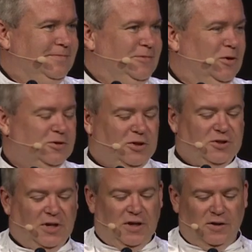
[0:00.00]
You know, it's
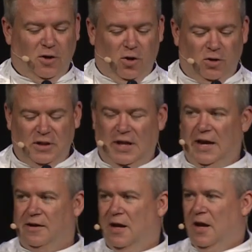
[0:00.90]
interesting in the Holy
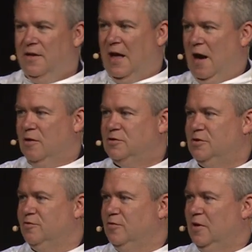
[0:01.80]
Land, the house
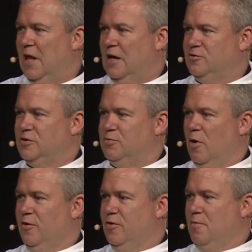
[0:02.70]
of Lazarus,
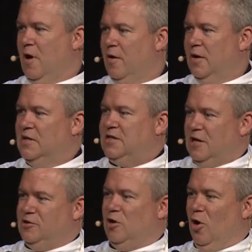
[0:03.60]
Martha, and Mary is
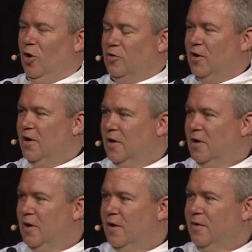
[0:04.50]
actually called
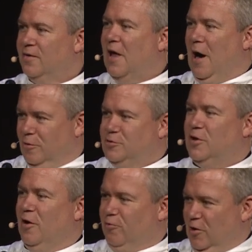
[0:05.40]
the house
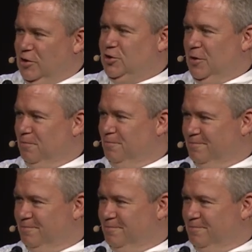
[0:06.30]
of friendship.